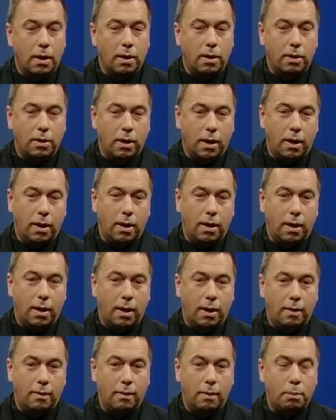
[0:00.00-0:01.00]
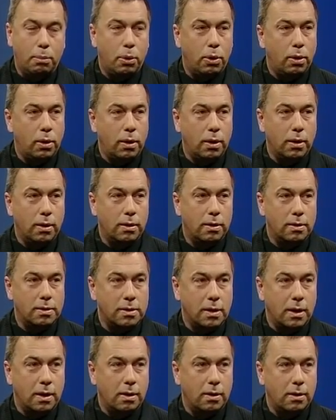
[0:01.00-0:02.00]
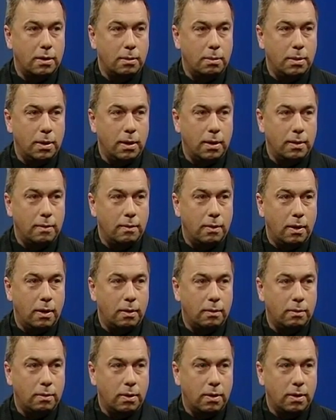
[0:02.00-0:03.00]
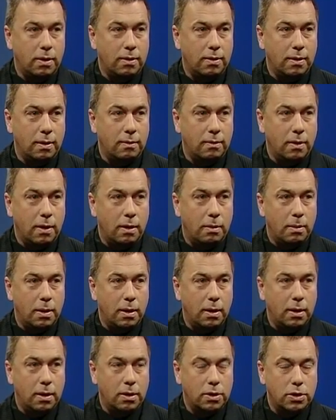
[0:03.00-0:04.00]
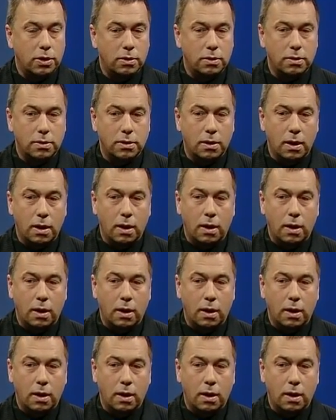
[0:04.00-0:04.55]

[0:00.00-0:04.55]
they have a burning desire to be involved with these environmental issues.